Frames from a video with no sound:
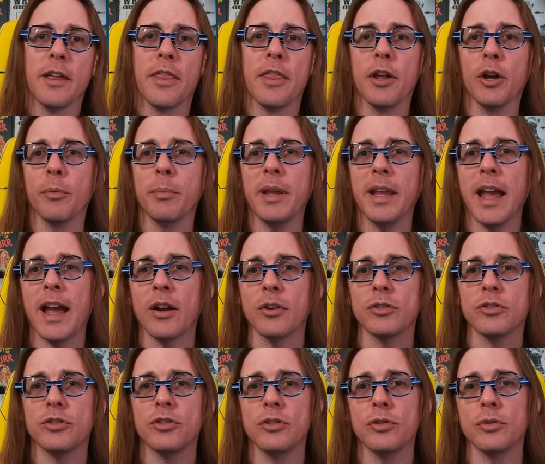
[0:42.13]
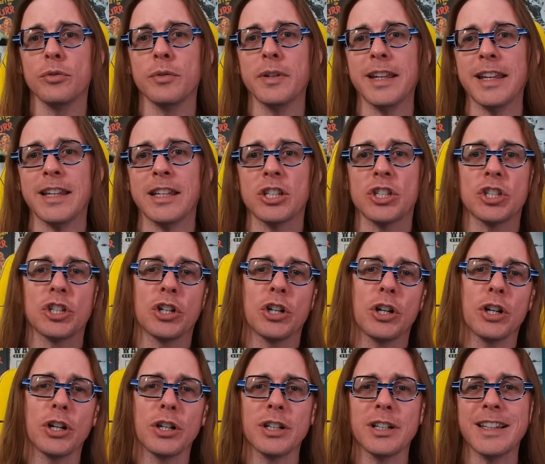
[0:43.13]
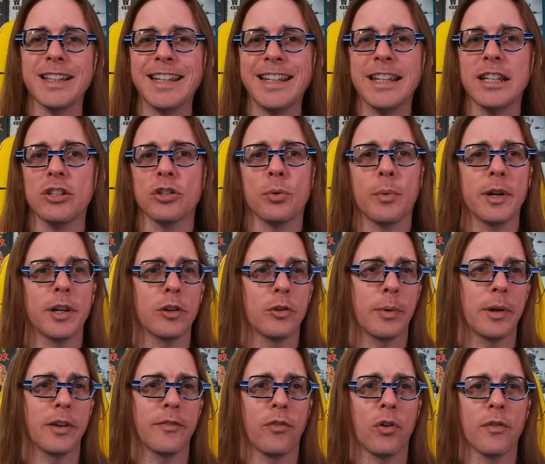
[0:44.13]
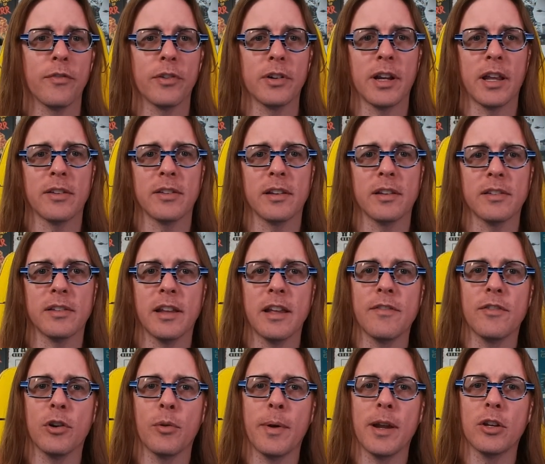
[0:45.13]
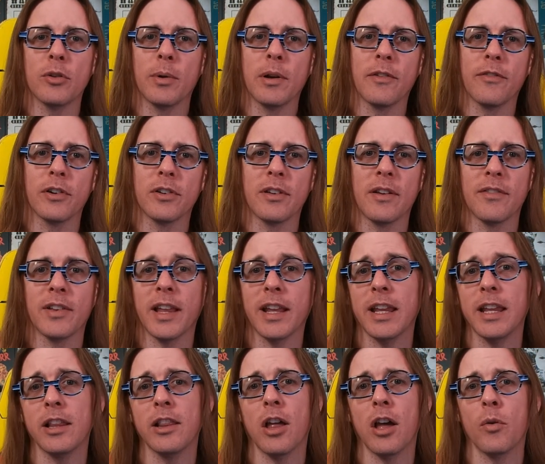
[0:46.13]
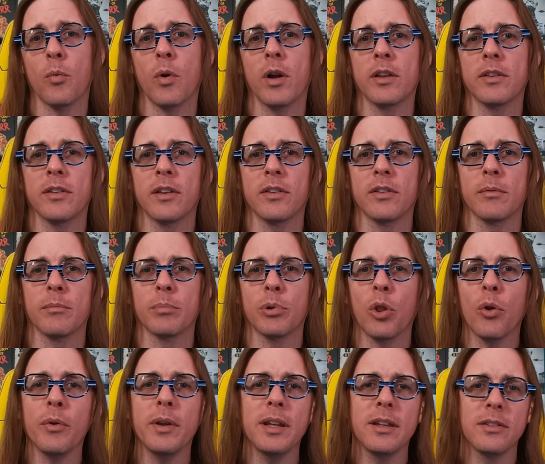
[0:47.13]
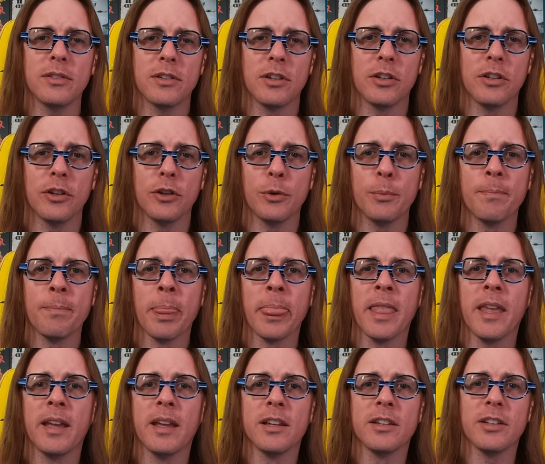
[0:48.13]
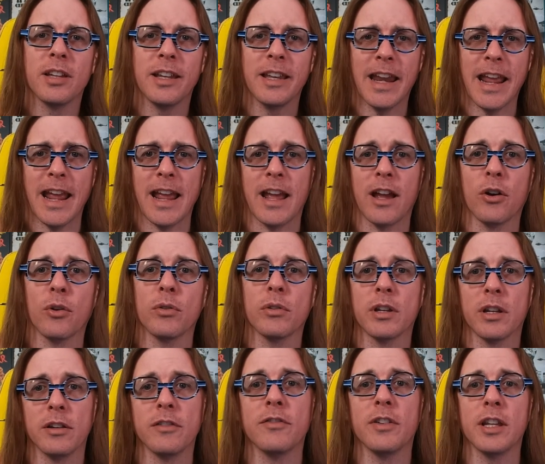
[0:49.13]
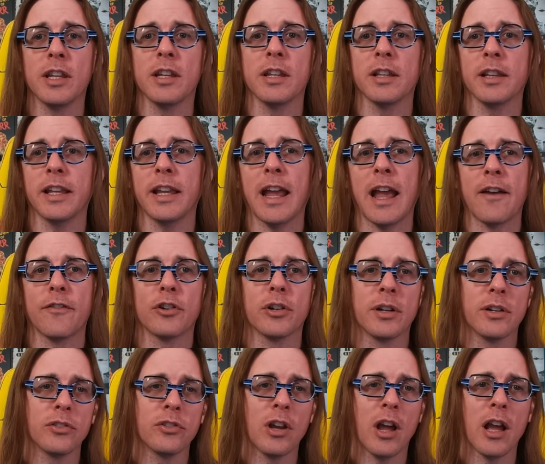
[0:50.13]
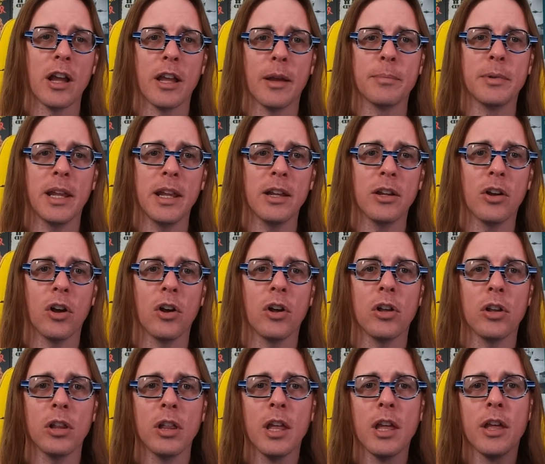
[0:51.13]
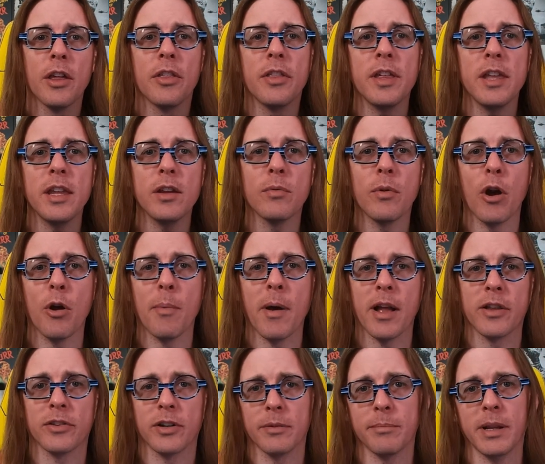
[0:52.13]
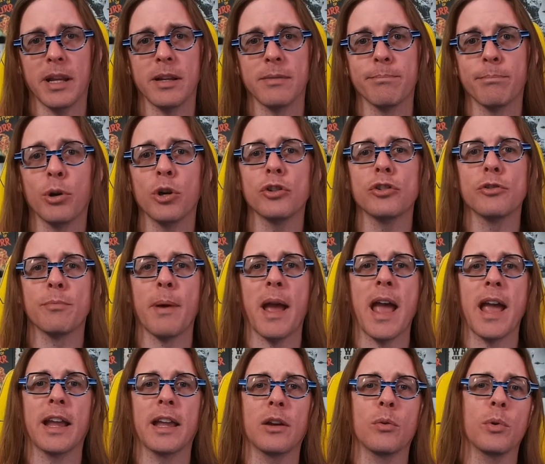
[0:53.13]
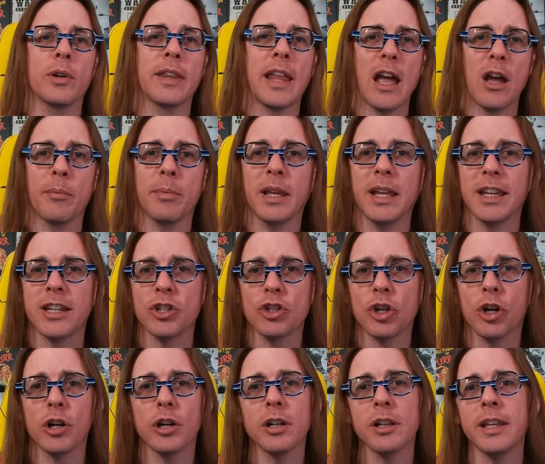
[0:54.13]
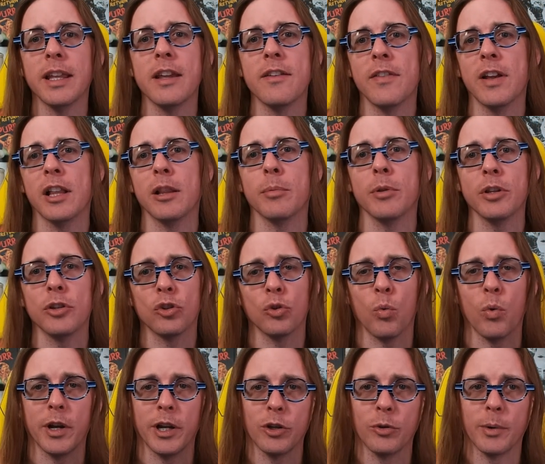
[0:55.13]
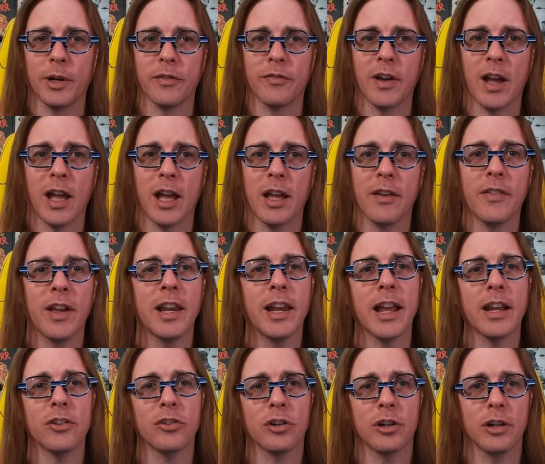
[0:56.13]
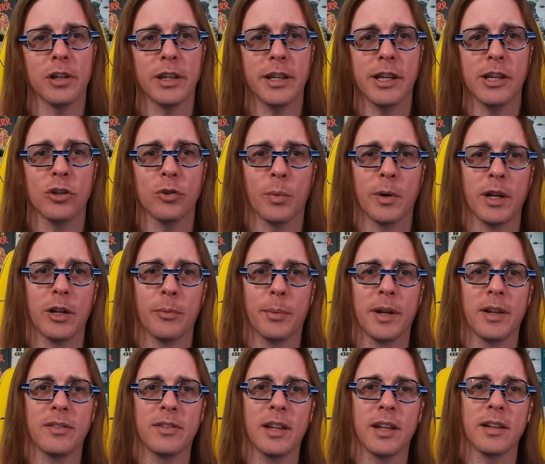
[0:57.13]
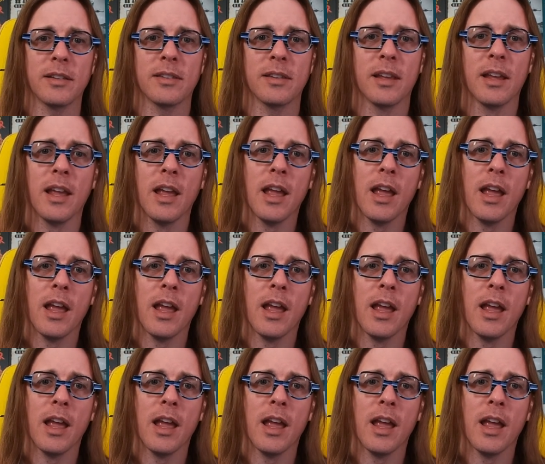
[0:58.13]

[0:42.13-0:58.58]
They'll be out to internally in 2024 for Tesla slaving away 24/7 like Elon wants his employees to do. To now, conveniently after a stock update call, the robots are being pushed back and will now be internally available in 2025 and externally in 2026.